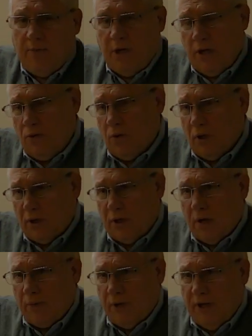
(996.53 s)
You're going to do all the
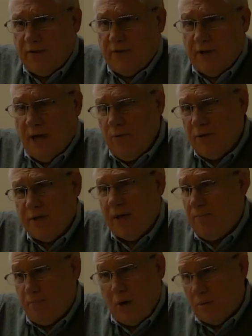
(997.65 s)
comprehensives. I would say
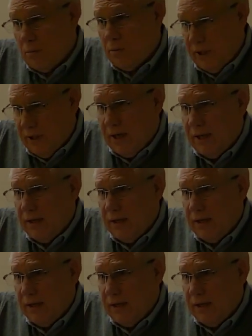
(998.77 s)
probably not.